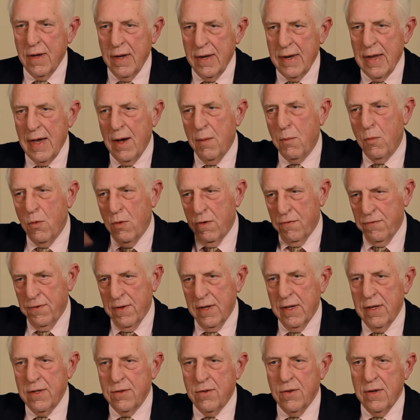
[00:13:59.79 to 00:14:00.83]
and now
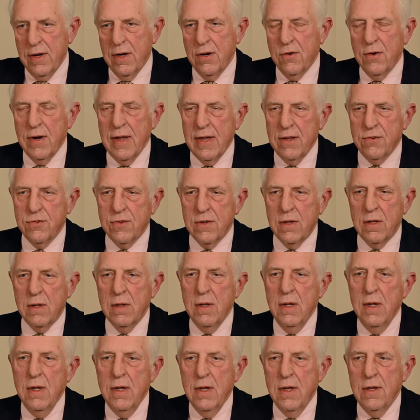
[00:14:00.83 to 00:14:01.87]
morphing into international.
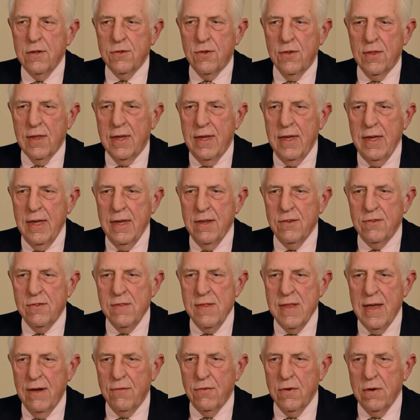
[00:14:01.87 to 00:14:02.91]
So the key is
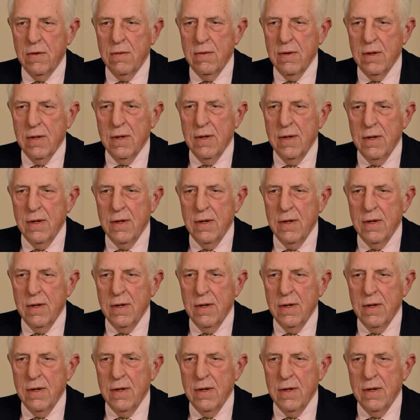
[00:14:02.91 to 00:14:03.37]
never